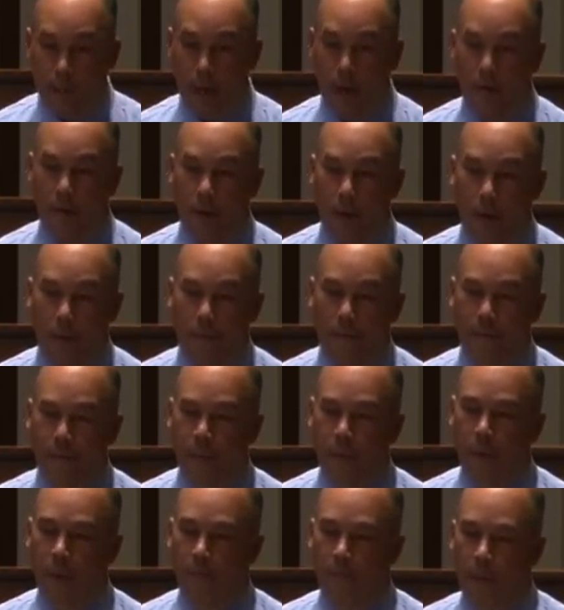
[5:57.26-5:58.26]
count on
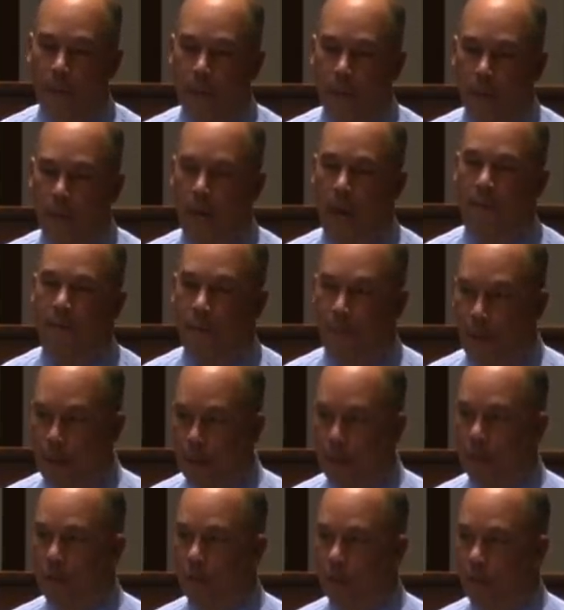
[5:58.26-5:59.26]
basically
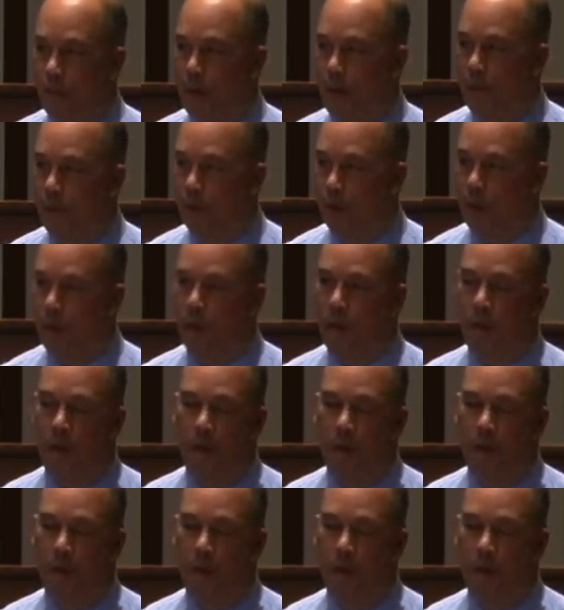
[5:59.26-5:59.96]
everybody's digital camera